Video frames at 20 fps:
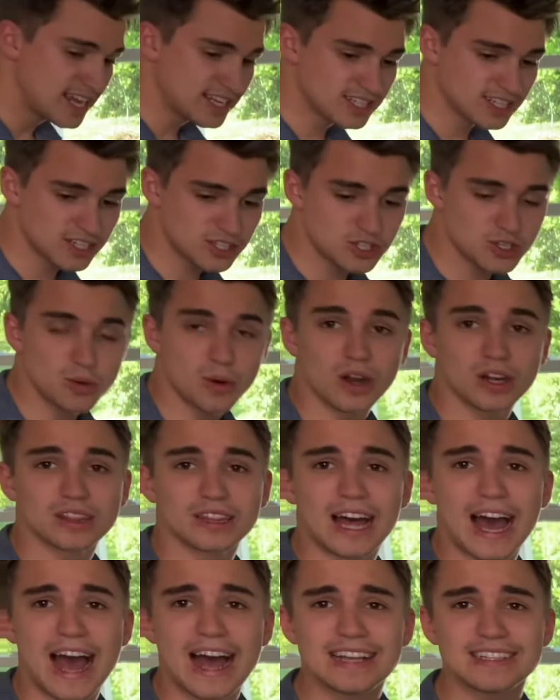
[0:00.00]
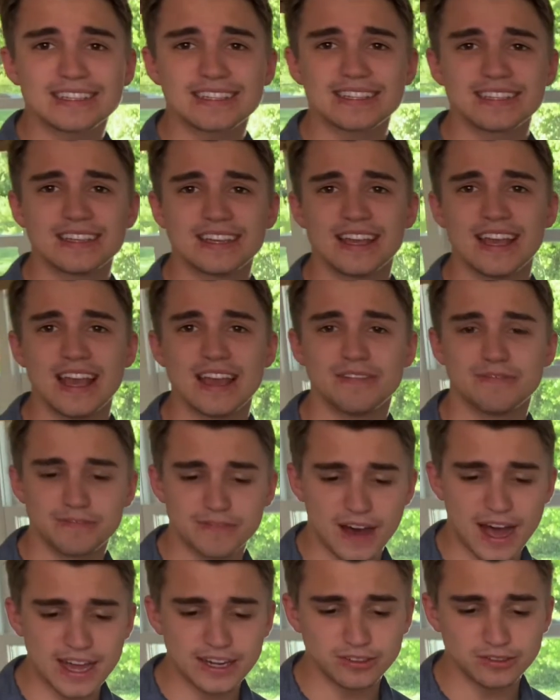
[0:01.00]
us to our last and
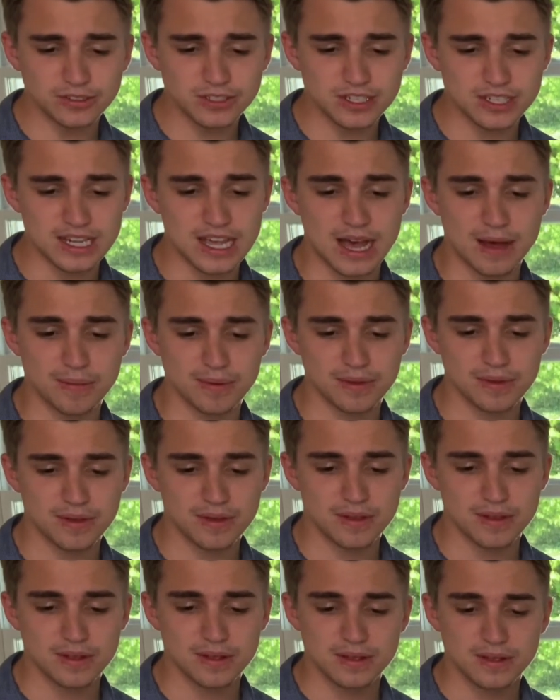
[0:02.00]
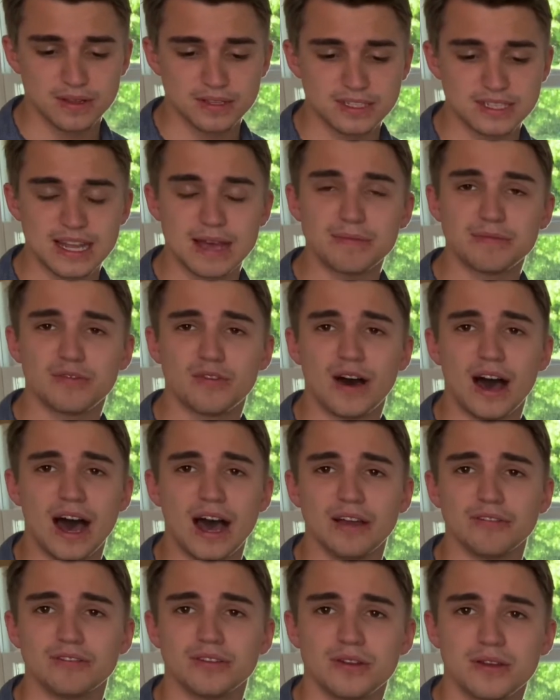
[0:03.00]
final step. Step
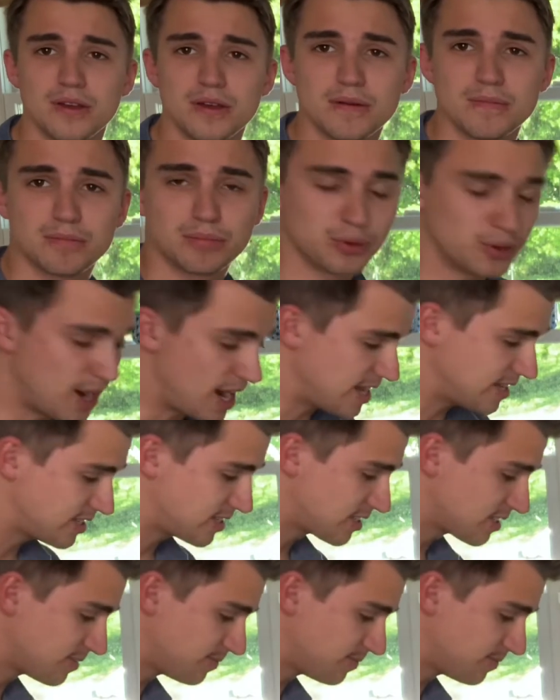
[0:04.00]
5, press.